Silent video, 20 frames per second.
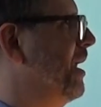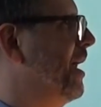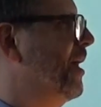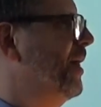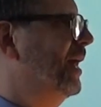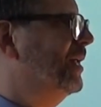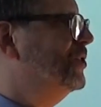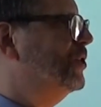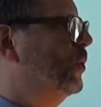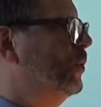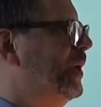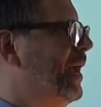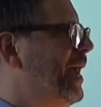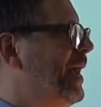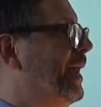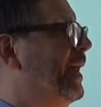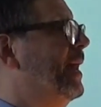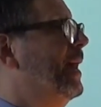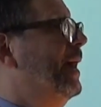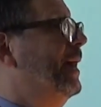that's
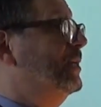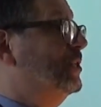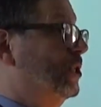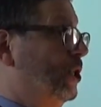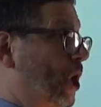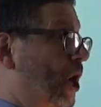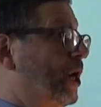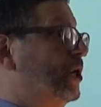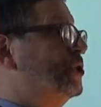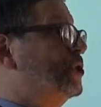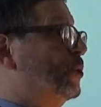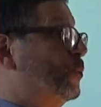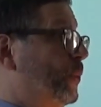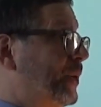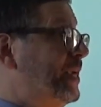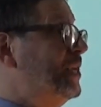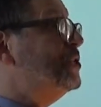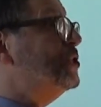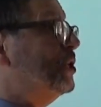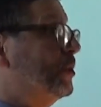okay, as long as a
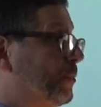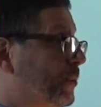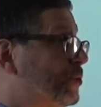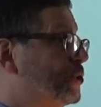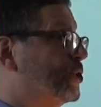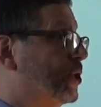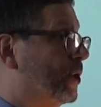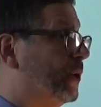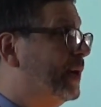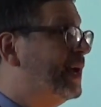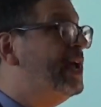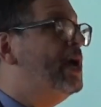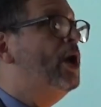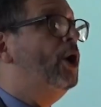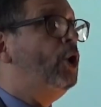reasonable jury